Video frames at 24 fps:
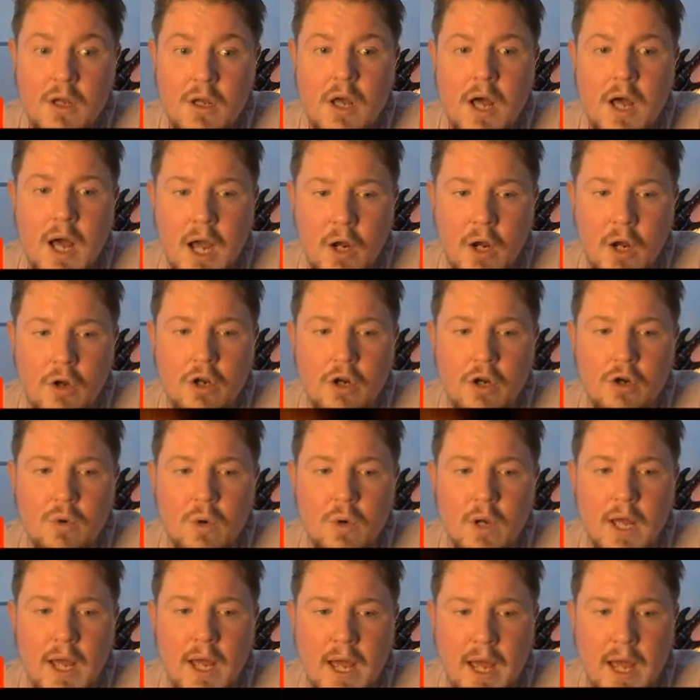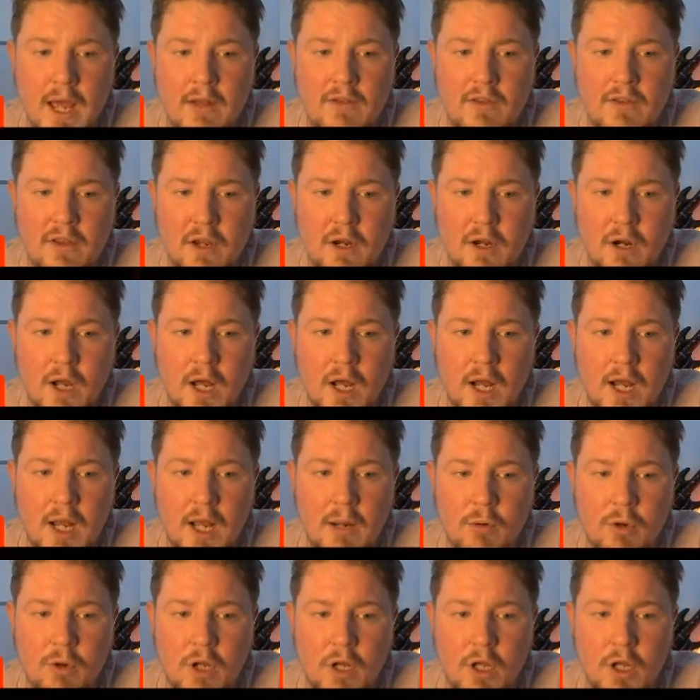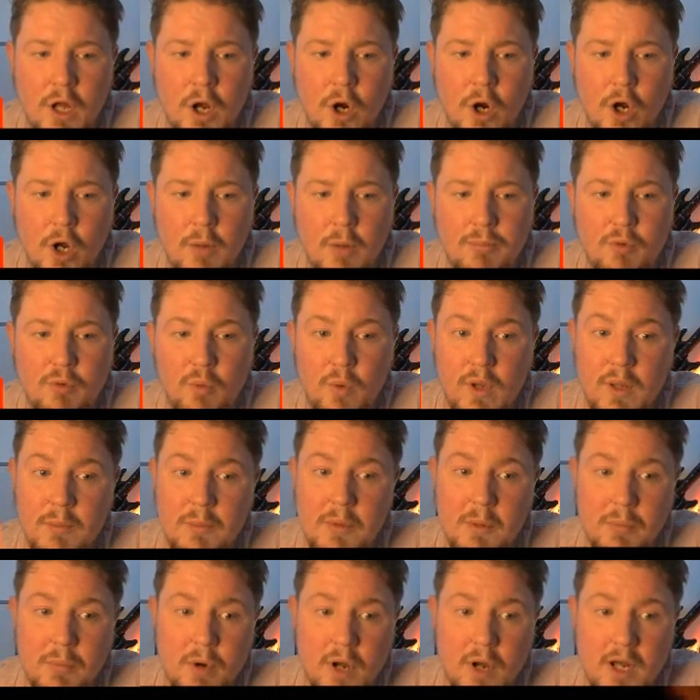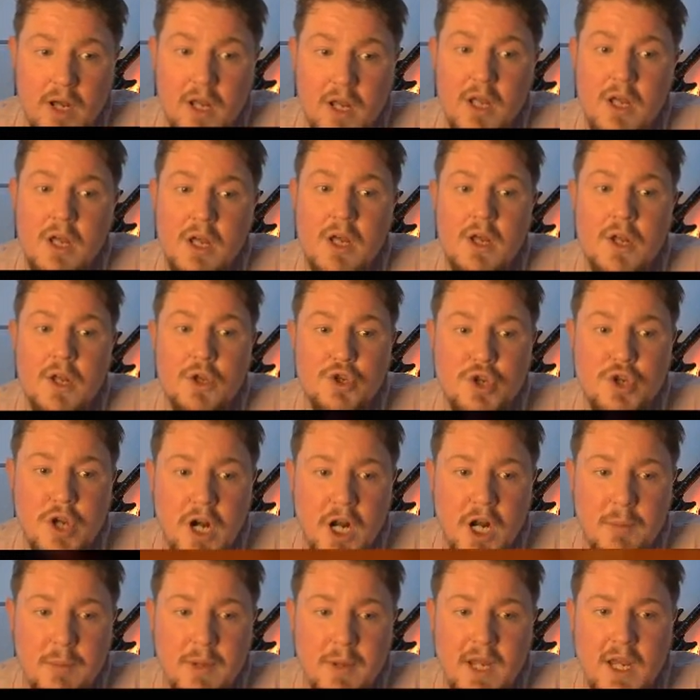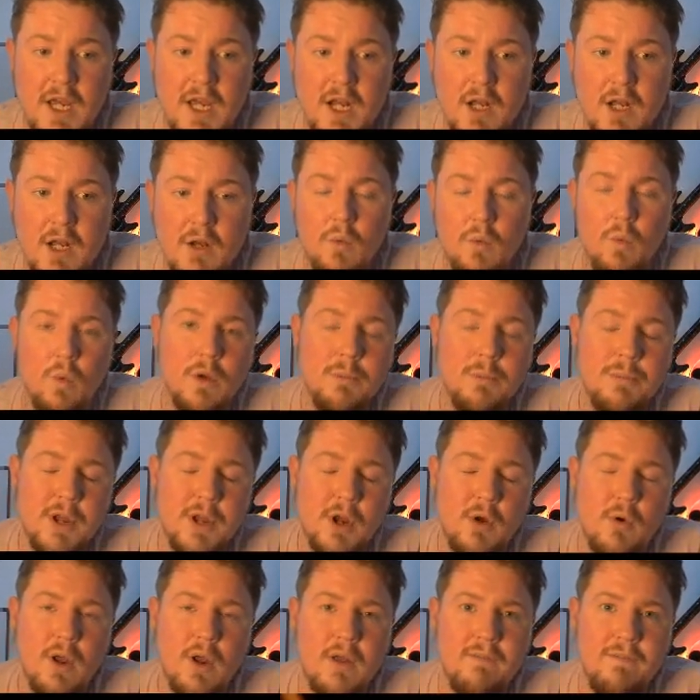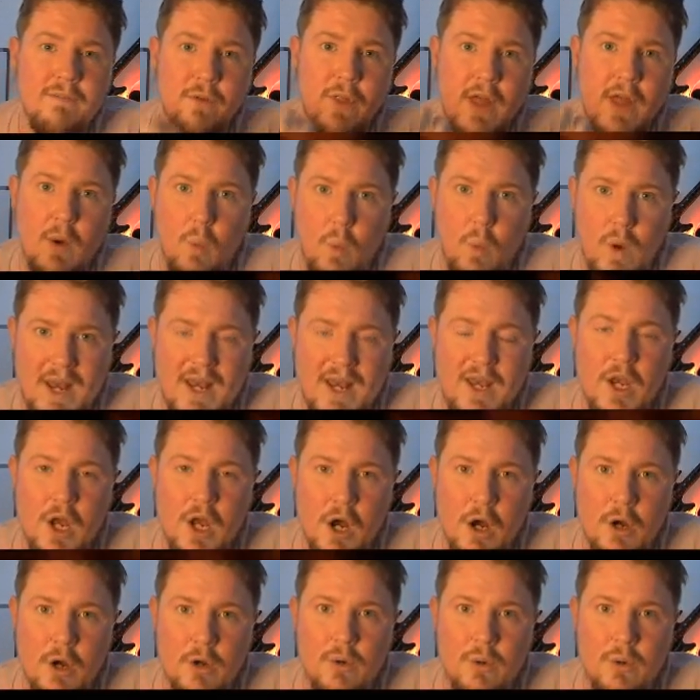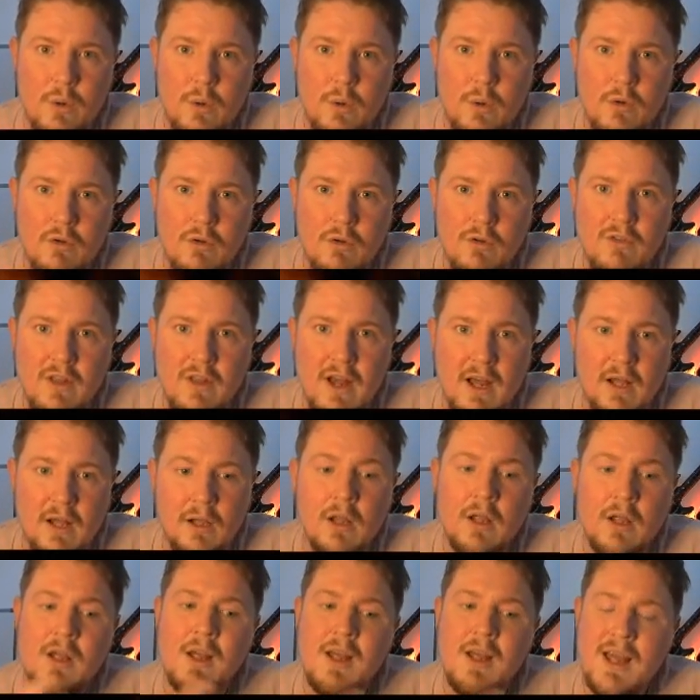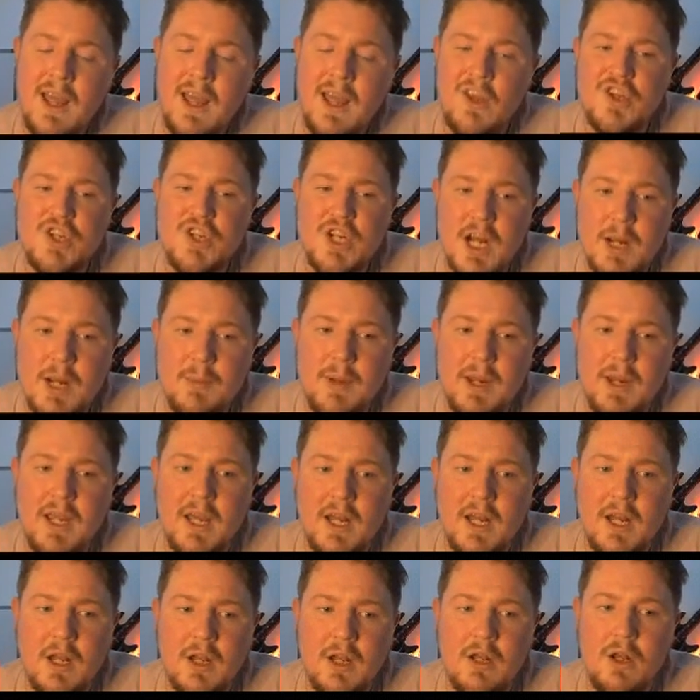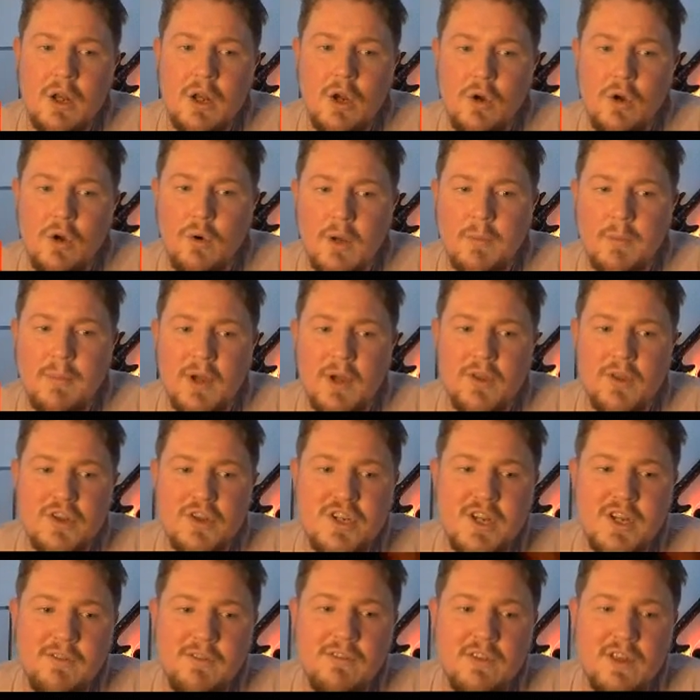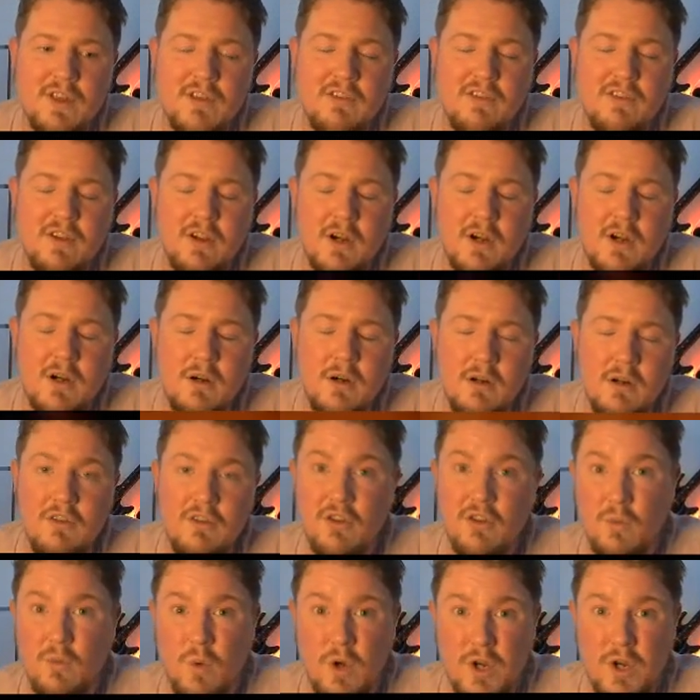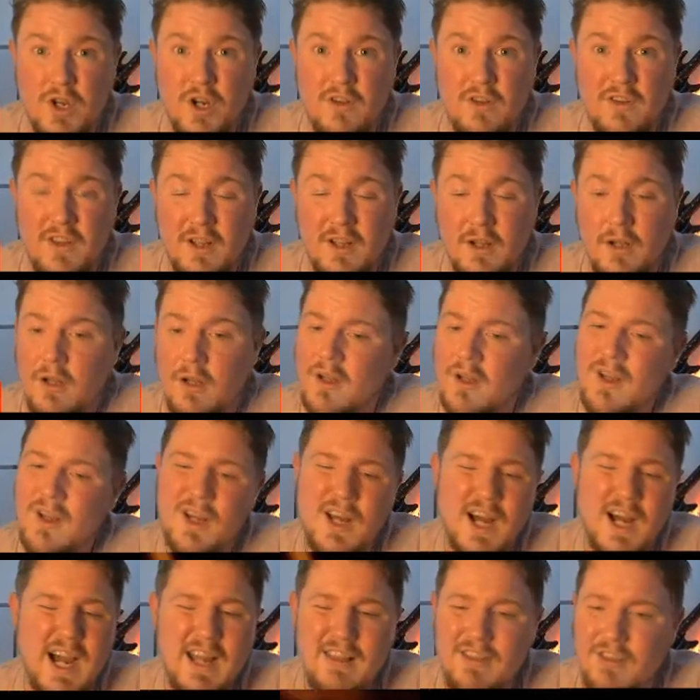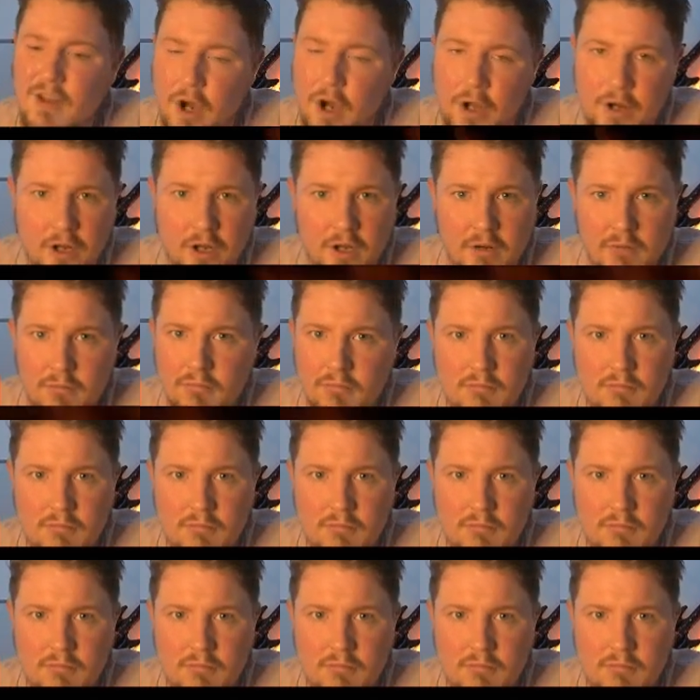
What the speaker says: I'm going to go ahead here and I'm going to lock up Dwayne McBride. Jerick McKinnon would be great for that win now style. Is Jerick McKinnon going to be on the Chiefs next year? He's on a 1-year deal. I doubt it.